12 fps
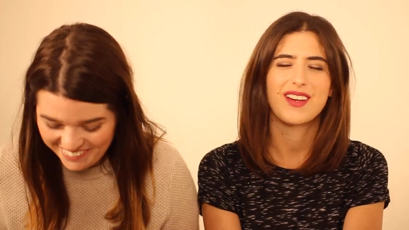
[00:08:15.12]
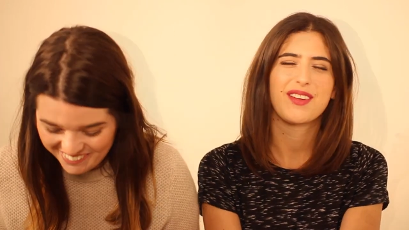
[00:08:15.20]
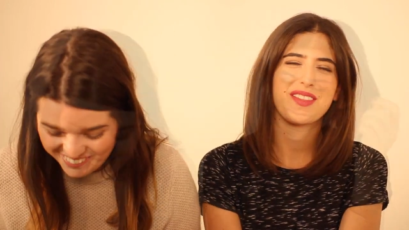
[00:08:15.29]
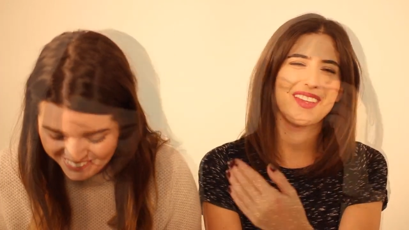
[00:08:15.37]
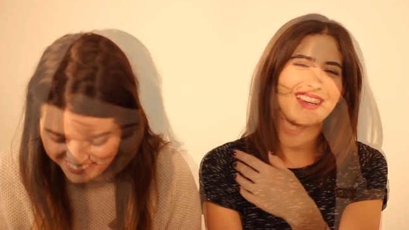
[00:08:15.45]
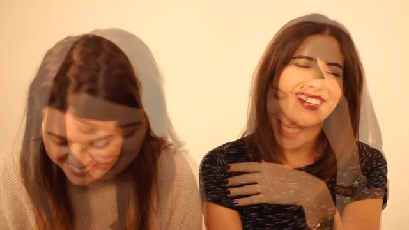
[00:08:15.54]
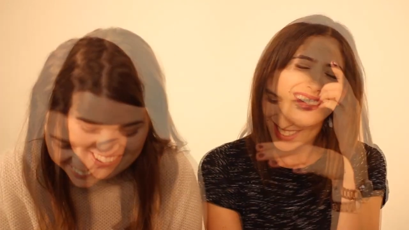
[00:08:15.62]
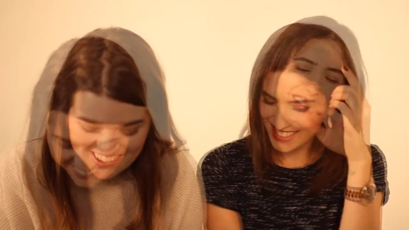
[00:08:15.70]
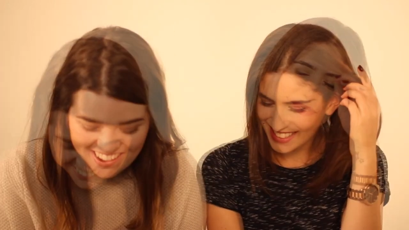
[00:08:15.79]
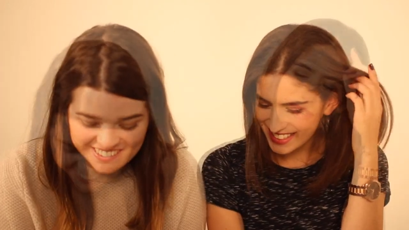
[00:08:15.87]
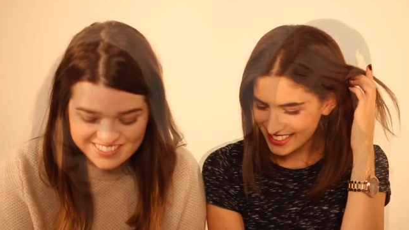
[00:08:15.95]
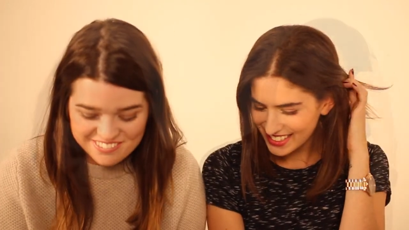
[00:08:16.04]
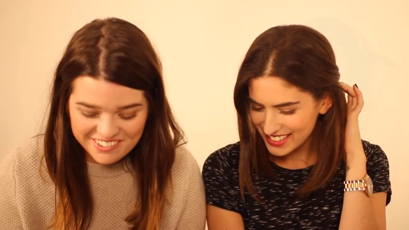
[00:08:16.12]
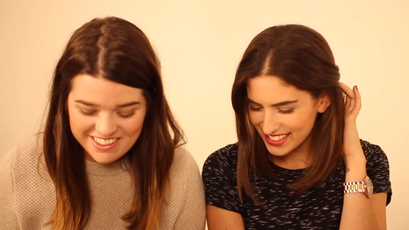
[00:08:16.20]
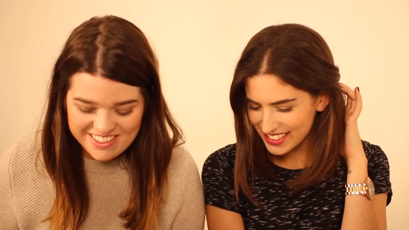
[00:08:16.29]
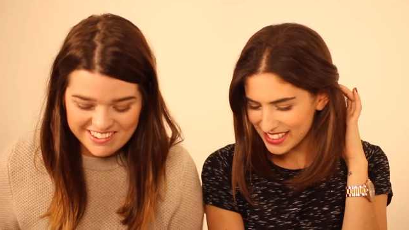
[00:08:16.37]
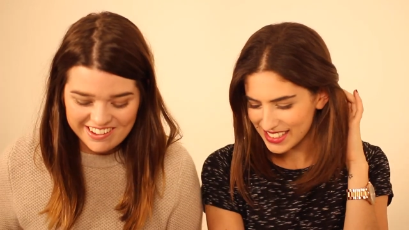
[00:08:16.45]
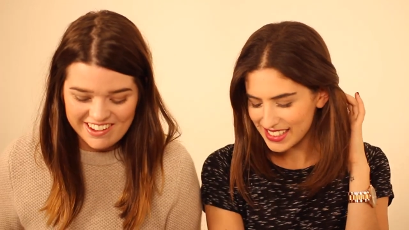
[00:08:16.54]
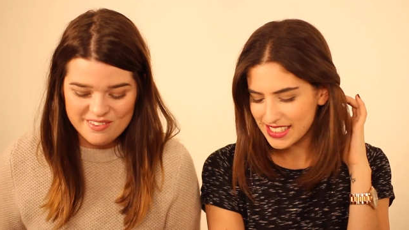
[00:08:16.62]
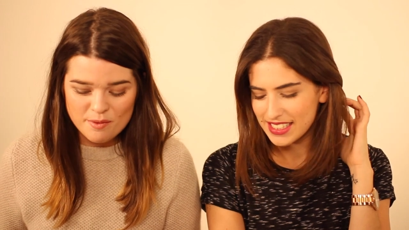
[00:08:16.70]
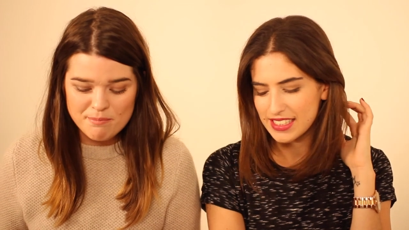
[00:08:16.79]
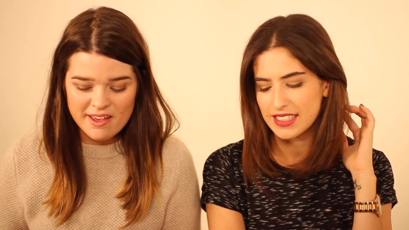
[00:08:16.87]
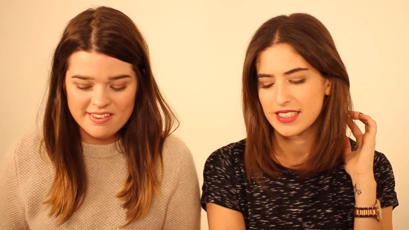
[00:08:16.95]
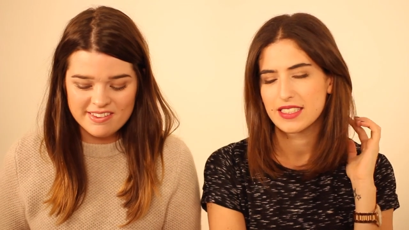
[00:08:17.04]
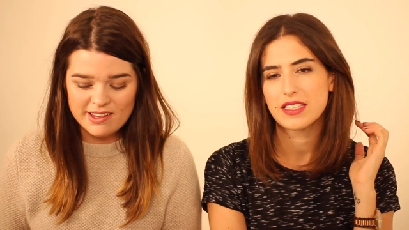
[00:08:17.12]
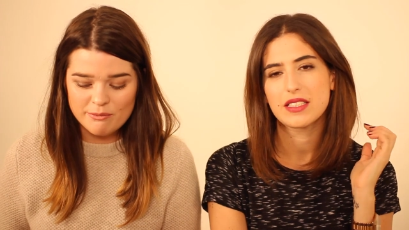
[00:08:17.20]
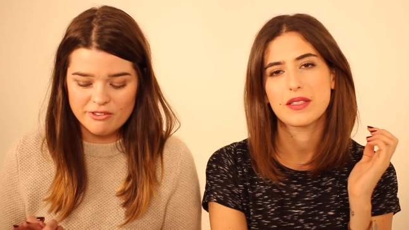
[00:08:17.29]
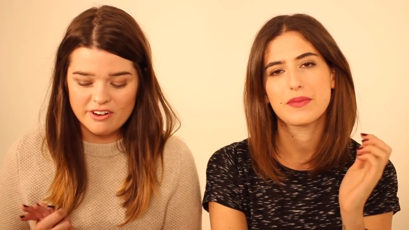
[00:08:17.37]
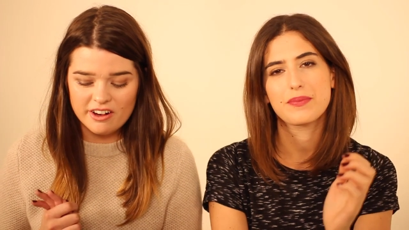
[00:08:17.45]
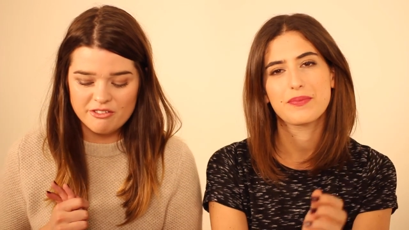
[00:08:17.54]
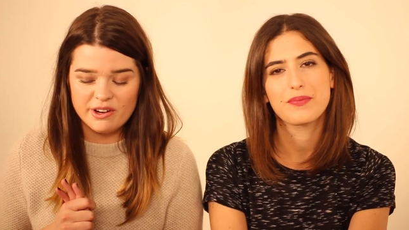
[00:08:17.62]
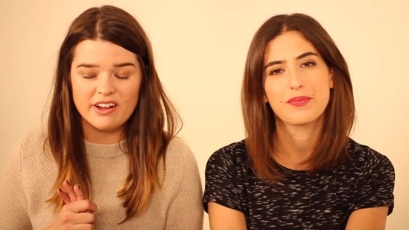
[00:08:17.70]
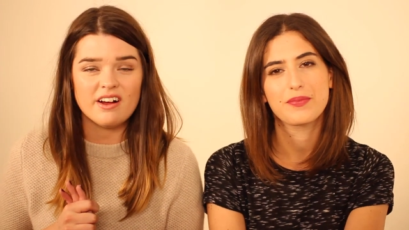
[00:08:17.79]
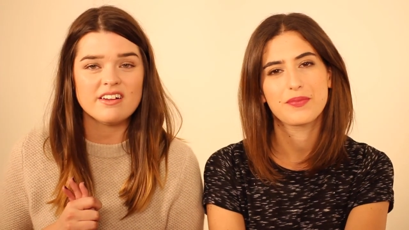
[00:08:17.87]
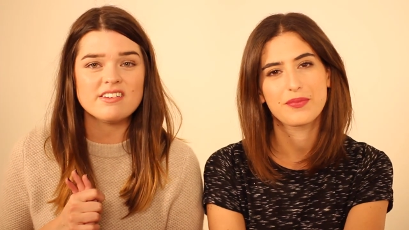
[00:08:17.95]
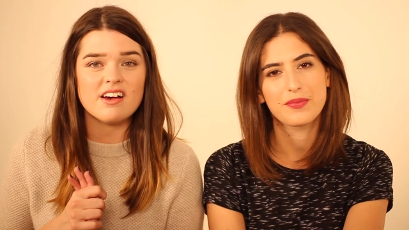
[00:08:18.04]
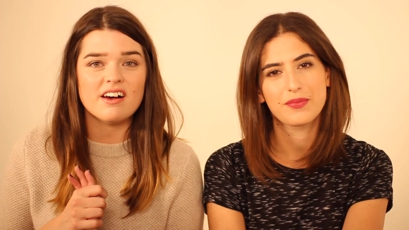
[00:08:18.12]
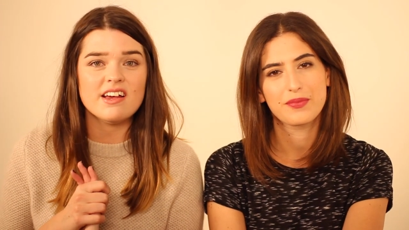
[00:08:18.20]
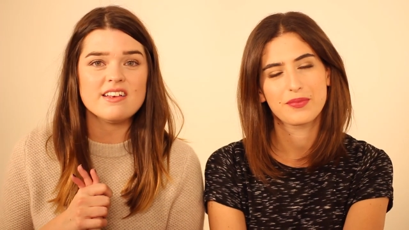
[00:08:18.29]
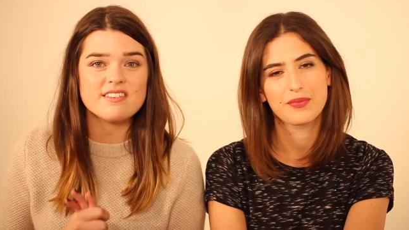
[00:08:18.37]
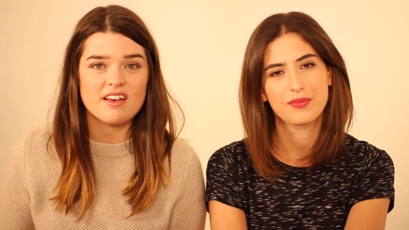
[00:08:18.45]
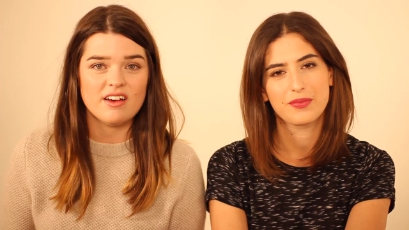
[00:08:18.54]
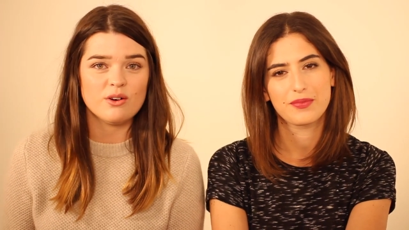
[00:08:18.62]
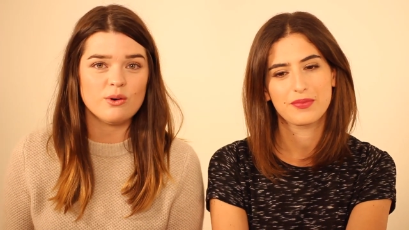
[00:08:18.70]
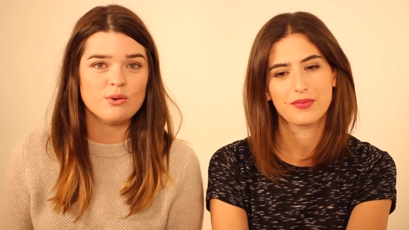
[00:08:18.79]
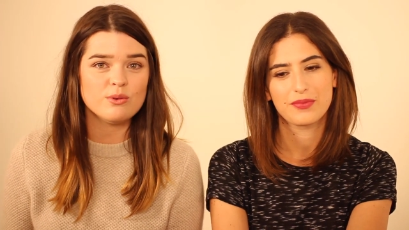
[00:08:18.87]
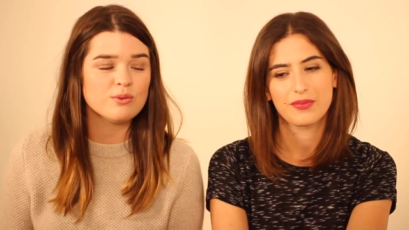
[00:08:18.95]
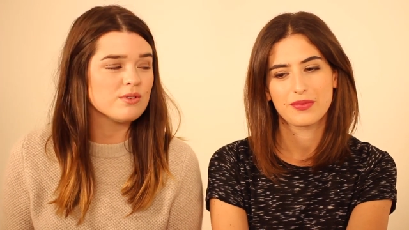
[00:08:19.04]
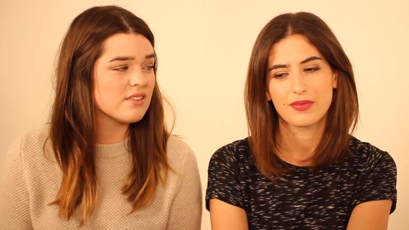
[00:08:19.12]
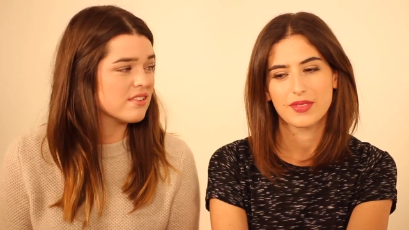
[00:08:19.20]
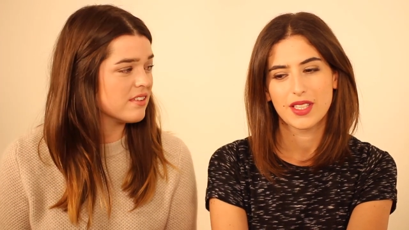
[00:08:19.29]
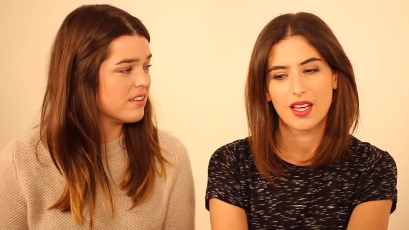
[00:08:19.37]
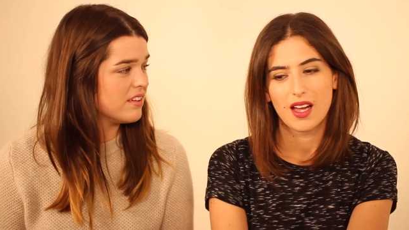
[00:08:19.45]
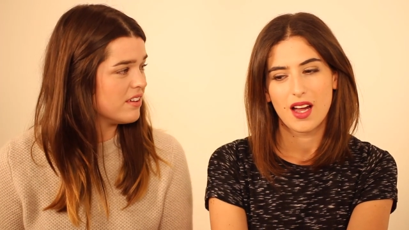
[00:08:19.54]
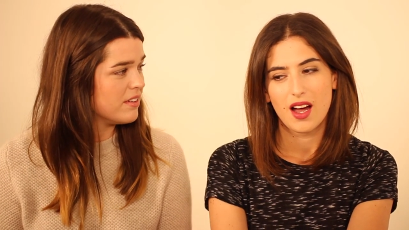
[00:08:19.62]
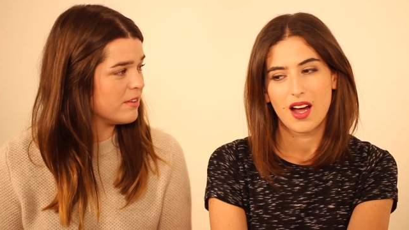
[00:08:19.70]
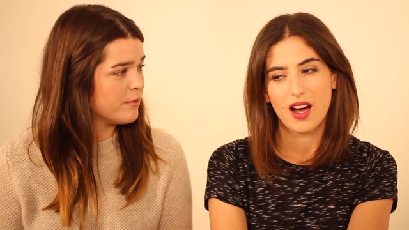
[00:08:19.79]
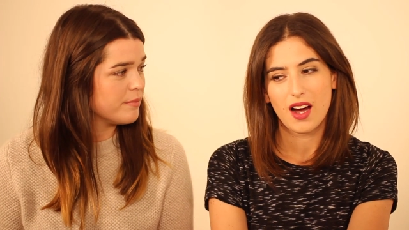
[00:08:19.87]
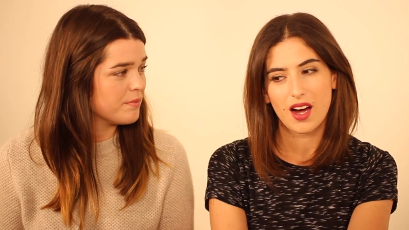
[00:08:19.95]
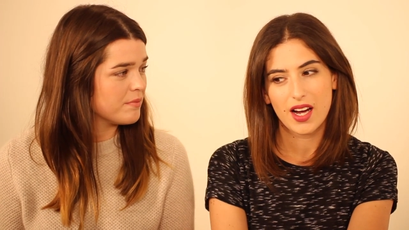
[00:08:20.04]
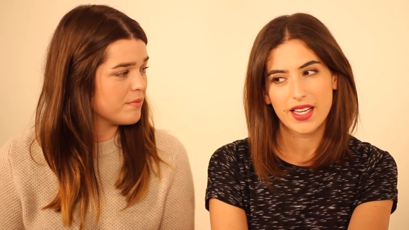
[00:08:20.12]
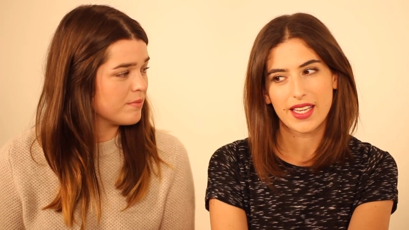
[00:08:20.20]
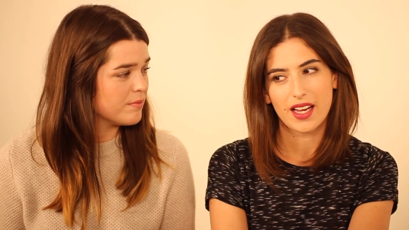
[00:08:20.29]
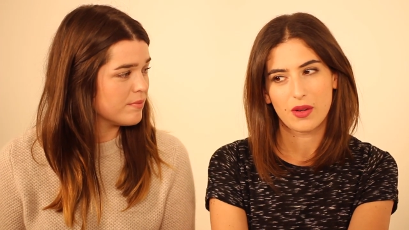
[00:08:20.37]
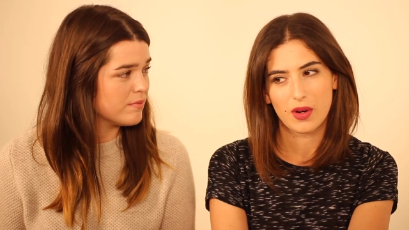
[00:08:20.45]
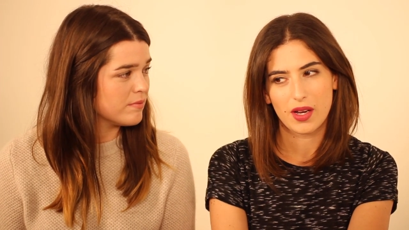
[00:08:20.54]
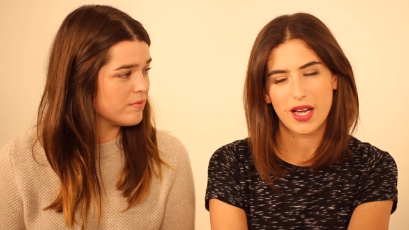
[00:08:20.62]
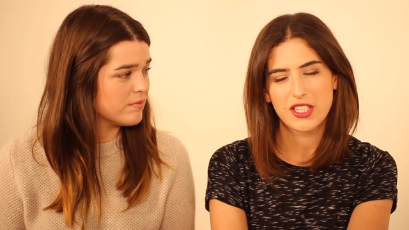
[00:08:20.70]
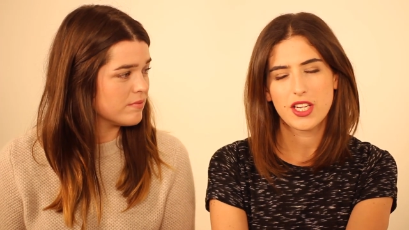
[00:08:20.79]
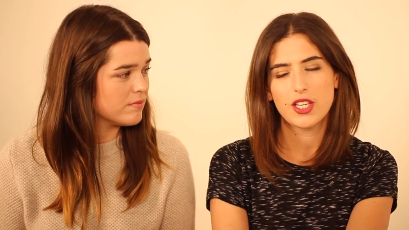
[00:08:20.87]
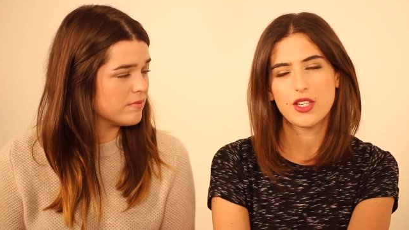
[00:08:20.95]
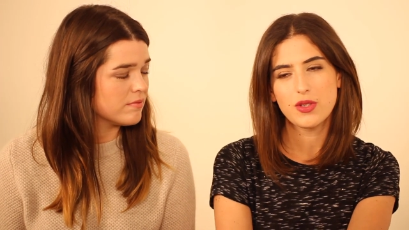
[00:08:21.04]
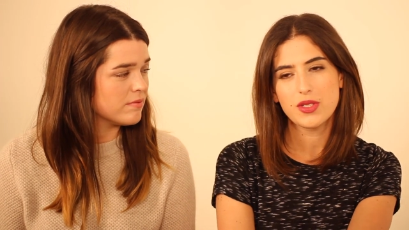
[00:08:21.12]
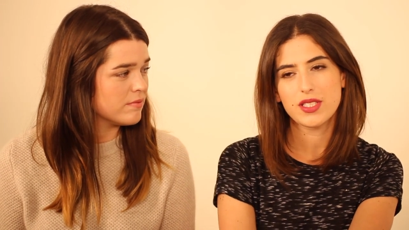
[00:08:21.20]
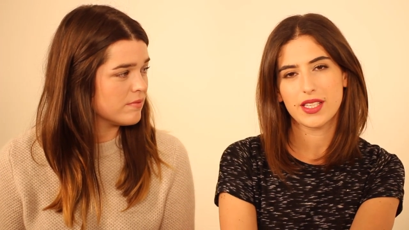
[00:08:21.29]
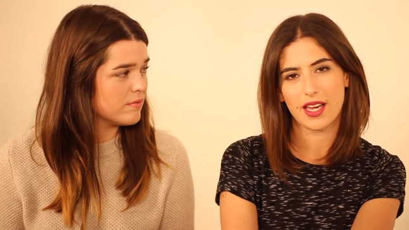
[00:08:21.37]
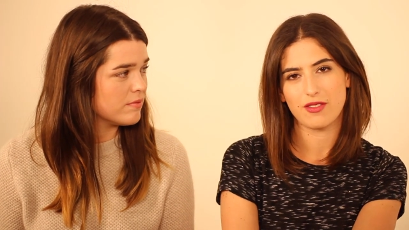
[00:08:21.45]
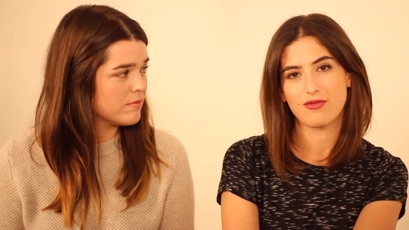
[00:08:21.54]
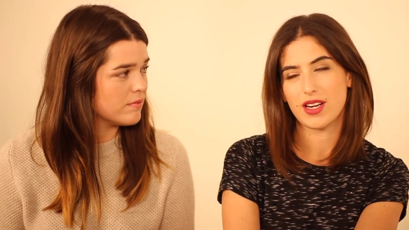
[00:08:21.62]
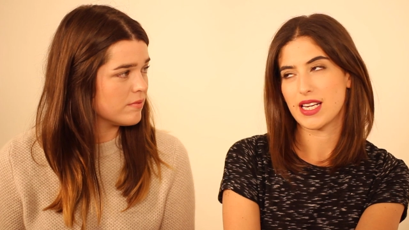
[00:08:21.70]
Speaker 1: the
Speaker 2: next question is, best tip for covering under eye circles?
Speaker 1: I get quite. Actually, I used to get